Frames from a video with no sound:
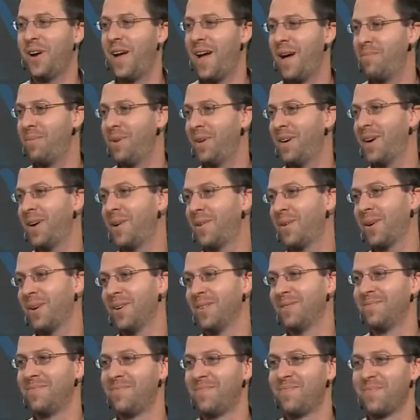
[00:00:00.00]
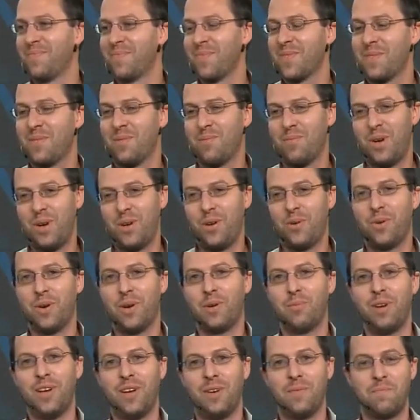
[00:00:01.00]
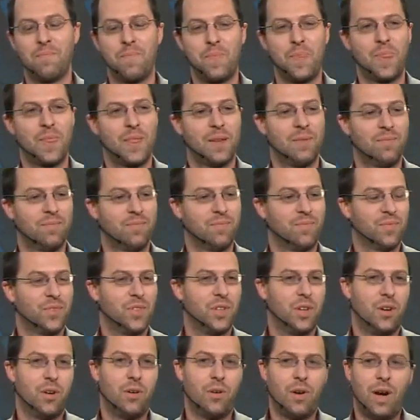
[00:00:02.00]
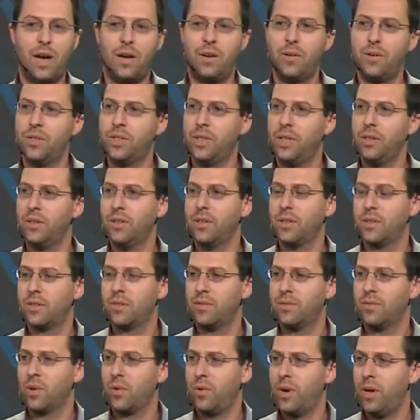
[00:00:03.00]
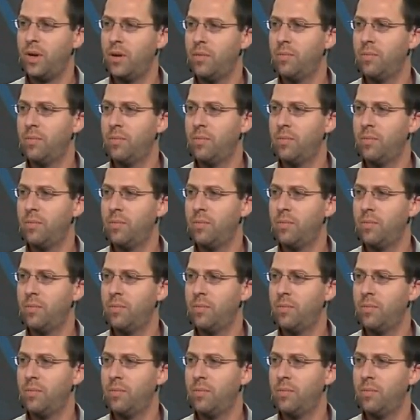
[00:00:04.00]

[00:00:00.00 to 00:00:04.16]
happy hour, but you will be. So hydrogen is quite